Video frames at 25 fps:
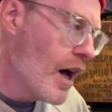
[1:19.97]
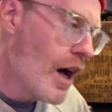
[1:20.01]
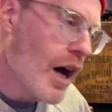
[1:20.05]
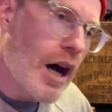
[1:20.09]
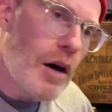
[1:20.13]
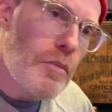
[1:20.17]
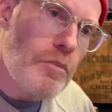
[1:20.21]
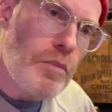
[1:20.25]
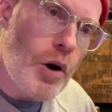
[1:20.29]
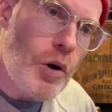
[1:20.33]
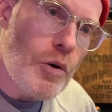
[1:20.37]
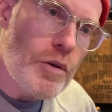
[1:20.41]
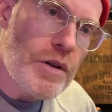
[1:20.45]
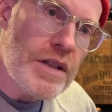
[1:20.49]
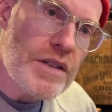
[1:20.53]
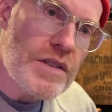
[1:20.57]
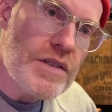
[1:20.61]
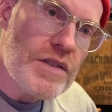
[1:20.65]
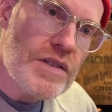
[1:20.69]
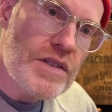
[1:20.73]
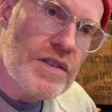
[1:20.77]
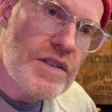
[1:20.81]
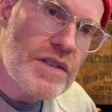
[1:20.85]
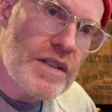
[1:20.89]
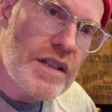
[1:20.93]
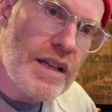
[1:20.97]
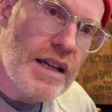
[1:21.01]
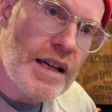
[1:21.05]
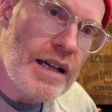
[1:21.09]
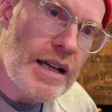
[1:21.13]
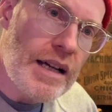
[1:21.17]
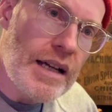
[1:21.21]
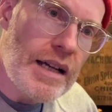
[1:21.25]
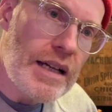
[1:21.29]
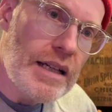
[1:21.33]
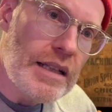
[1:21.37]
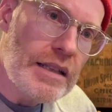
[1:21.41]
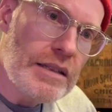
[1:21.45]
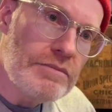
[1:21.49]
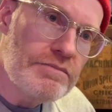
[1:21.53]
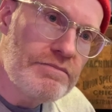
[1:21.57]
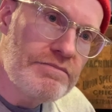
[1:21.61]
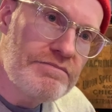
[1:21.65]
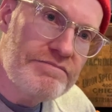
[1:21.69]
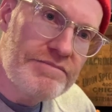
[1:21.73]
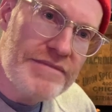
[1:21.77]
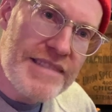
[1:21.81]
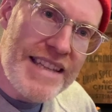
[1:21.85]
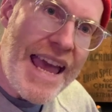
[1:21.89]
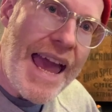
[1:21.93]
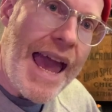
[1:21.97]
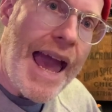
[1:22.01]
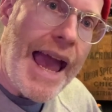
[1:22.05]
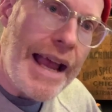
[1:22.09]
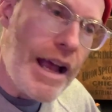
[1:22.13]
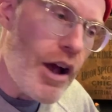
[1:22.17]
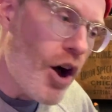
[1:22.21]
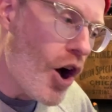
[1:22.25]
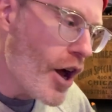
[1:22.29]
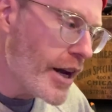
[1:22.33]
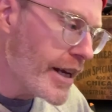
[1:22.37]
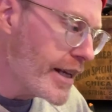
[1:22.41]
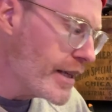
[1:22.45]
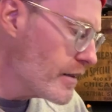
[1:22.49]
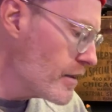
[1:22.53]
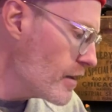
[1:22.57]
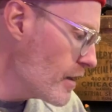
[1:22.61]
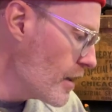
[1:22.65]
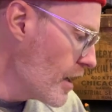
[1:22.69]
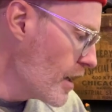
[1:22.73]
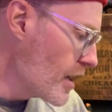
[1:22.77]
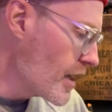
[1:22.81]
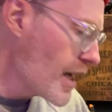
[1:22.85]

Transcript: a Bonis uh, tag on it.